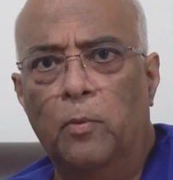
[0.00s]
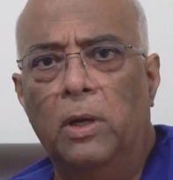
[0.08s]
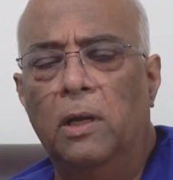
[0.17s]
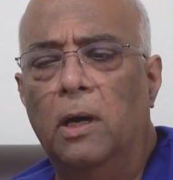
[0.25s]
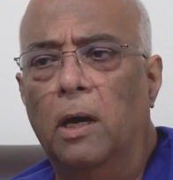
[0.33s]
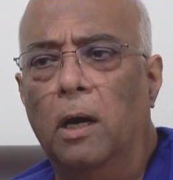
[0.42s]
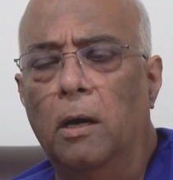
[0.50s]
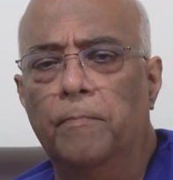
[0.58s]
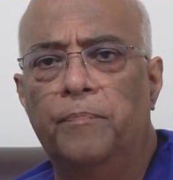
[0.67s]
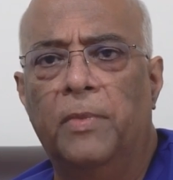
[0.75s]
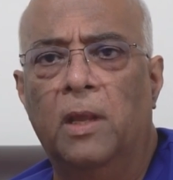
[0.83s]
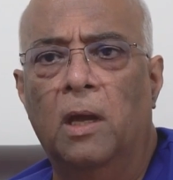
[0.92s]
well,
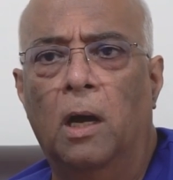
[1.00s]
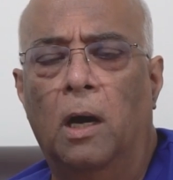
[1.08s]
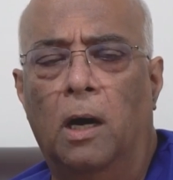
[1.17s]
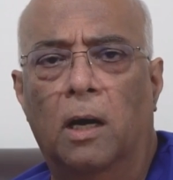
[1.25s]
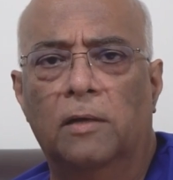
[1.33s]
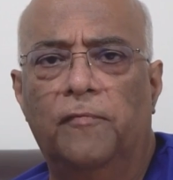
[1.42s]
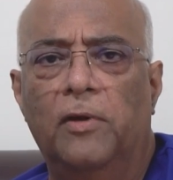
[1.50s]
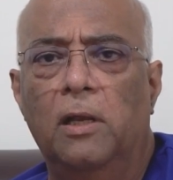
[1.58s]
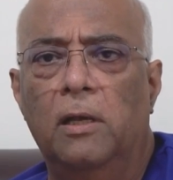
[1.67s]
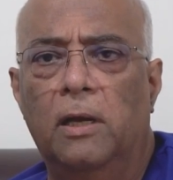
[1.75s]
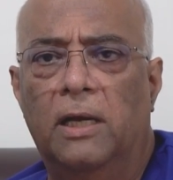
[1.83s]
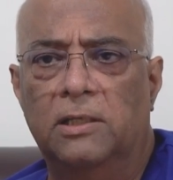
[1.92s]
heart
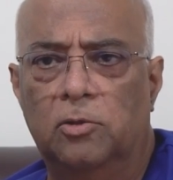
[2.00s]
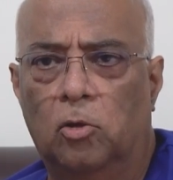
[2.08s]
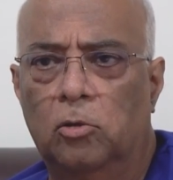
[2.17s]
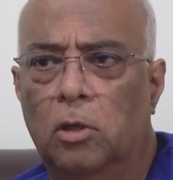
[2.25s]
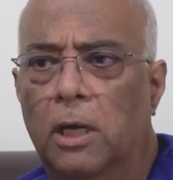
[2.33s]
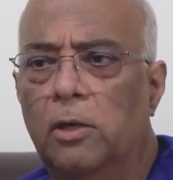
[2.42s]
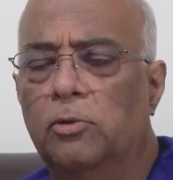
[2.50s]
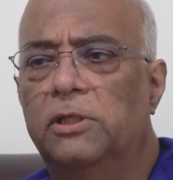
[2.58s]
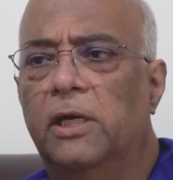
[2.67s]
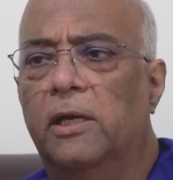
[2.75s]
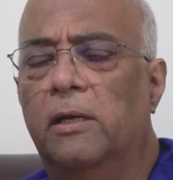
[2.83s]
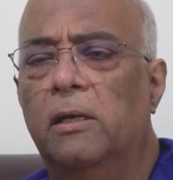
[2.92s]
failure, as Dr. Ayan
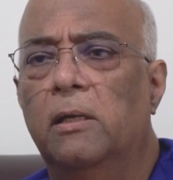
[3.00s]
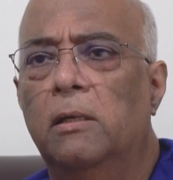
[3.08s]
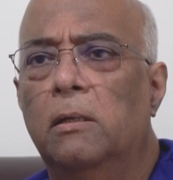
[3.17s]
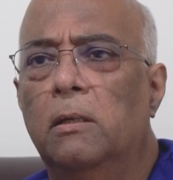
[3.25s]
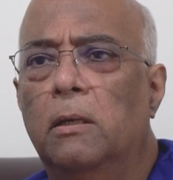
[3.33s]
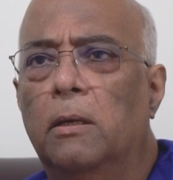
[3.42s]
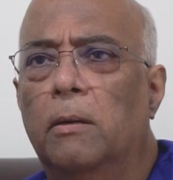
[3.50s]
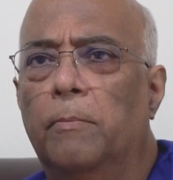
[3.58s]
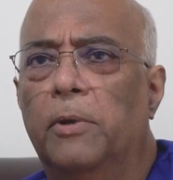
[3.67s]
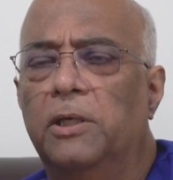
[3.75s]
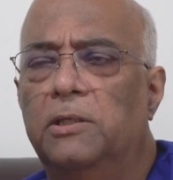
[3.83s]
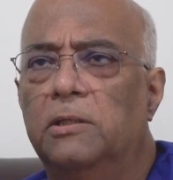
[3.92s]
said,
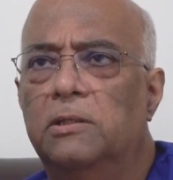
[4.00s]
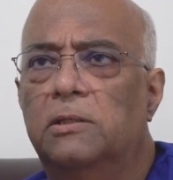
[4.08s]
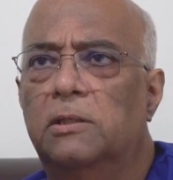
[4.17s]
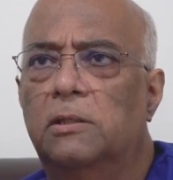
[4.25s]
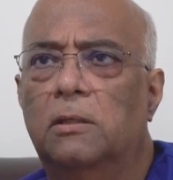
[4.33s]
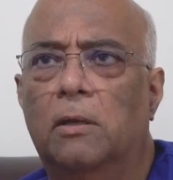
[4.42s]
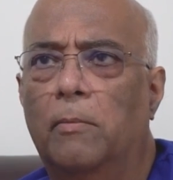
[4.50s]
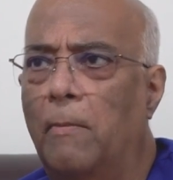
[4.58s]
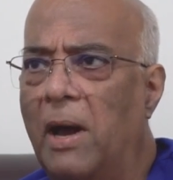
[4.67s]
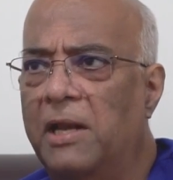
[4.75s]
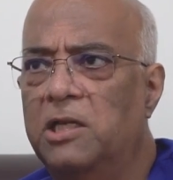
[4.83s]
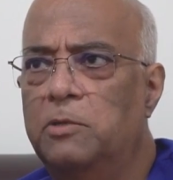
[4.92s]
patients
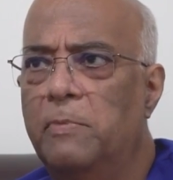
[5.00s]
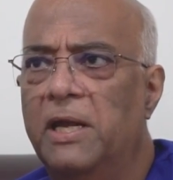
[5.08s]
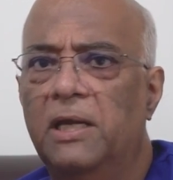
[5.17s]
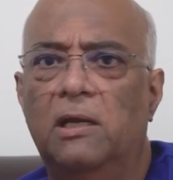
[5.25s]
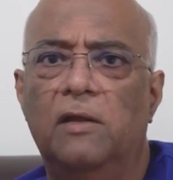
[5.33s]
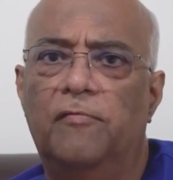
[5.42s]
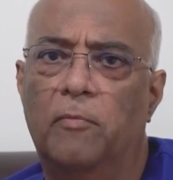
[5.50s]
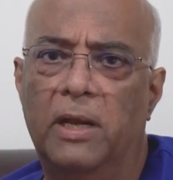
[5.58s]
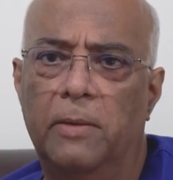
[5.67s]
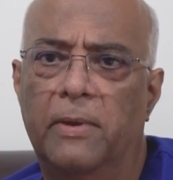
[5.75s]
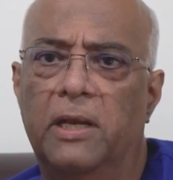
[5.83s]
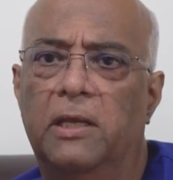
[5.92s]
managed medically for
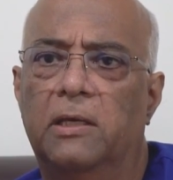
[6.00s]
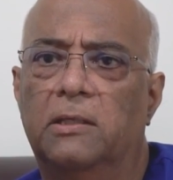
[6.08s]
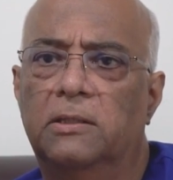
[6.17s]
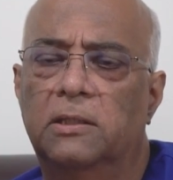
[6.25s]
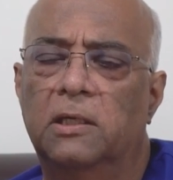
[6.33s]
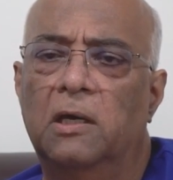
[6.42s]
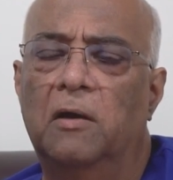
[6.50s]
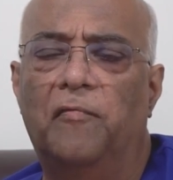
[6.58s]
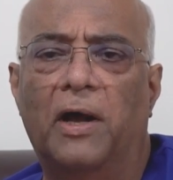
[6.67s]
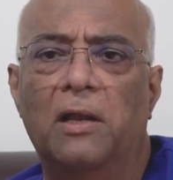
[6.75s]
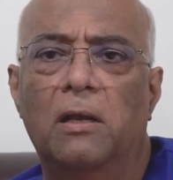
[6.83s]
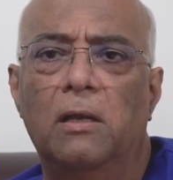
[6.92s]
many, many years.
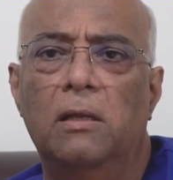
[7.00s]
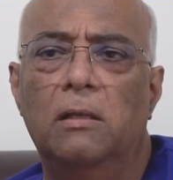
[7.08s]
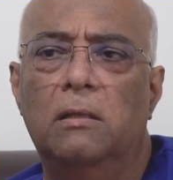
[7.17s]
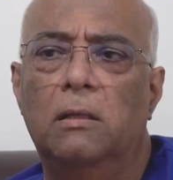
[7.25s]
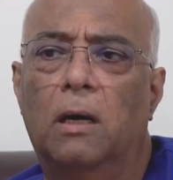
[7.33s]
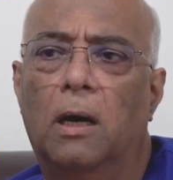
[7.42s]
Finally, the